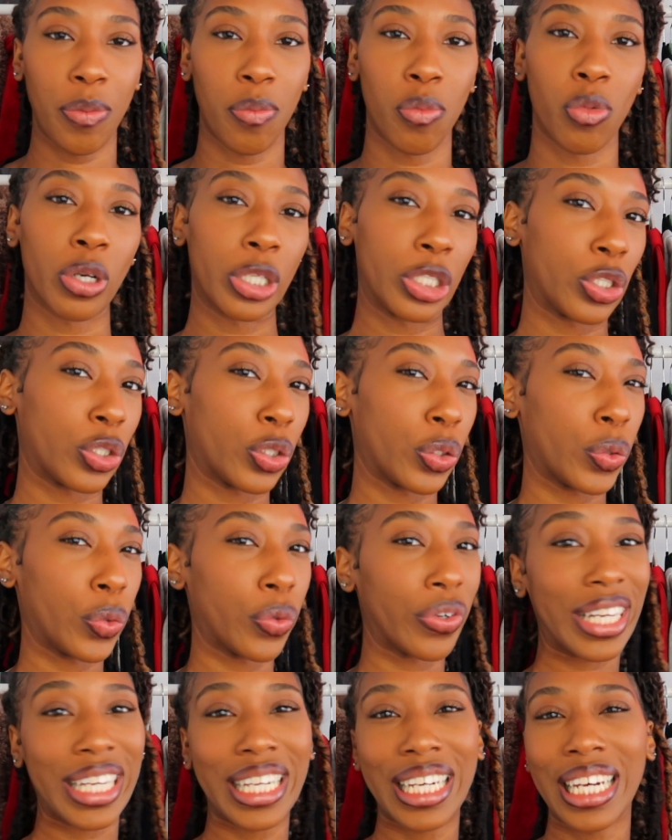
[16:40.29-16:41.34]
more
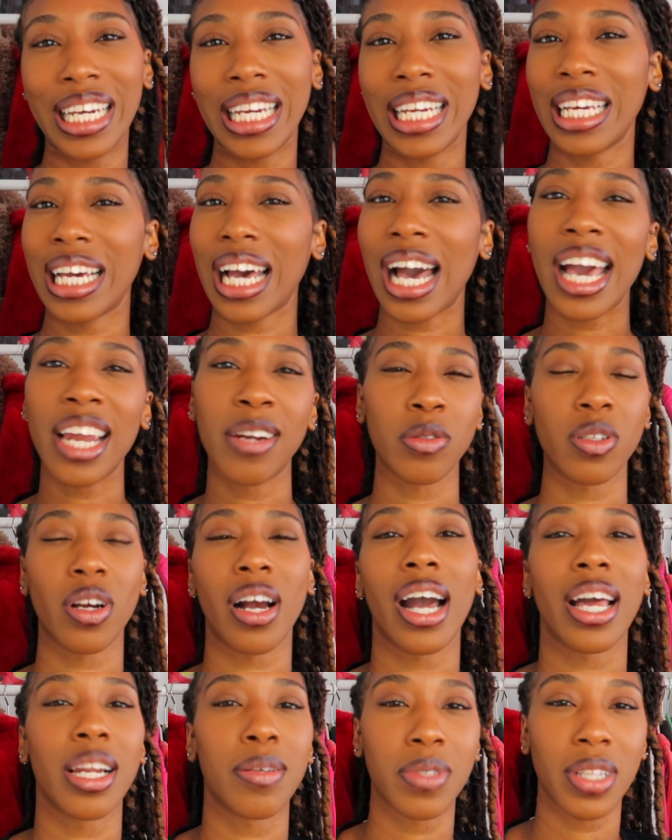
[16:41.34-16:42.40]
trendy items or
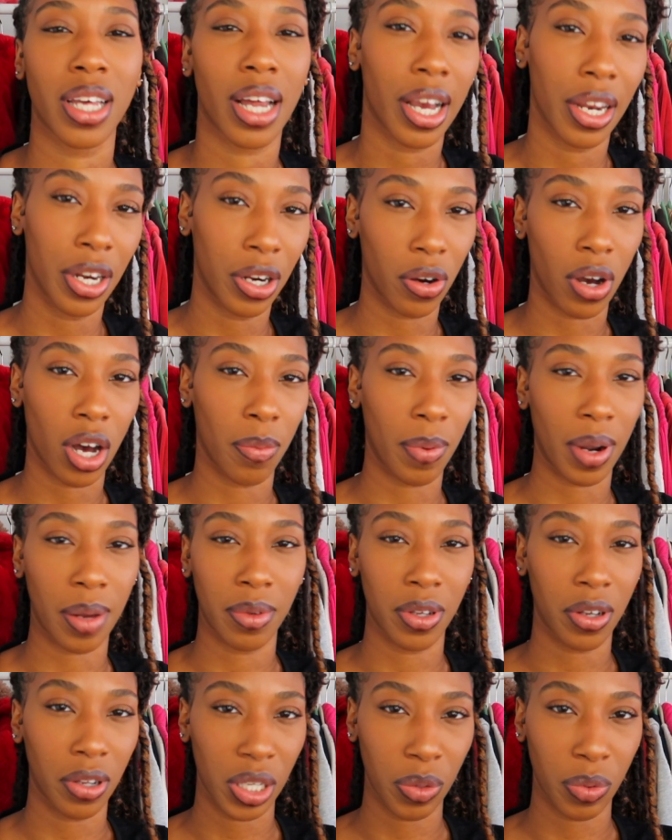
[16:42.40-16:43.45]
items that I know I'll
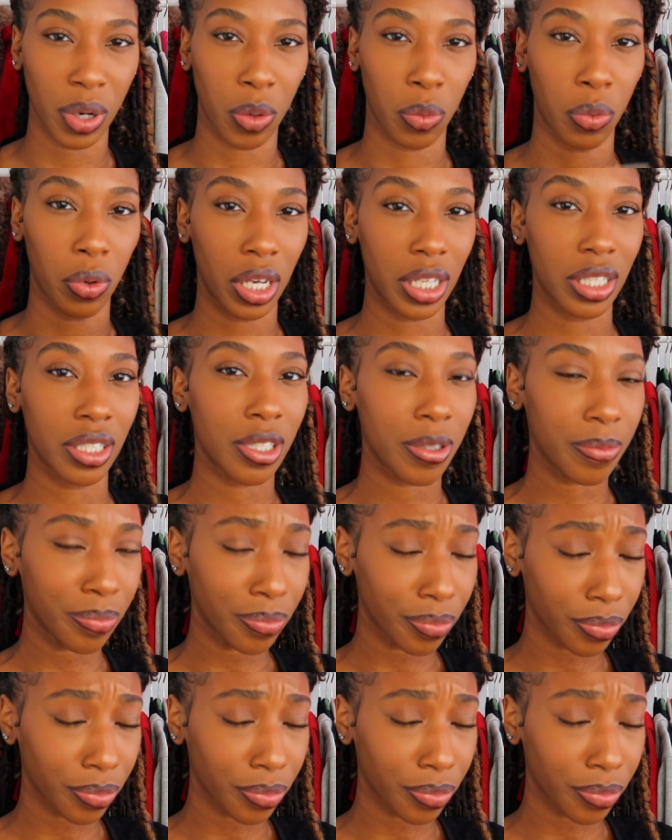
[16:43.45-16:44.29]
probably only wear once.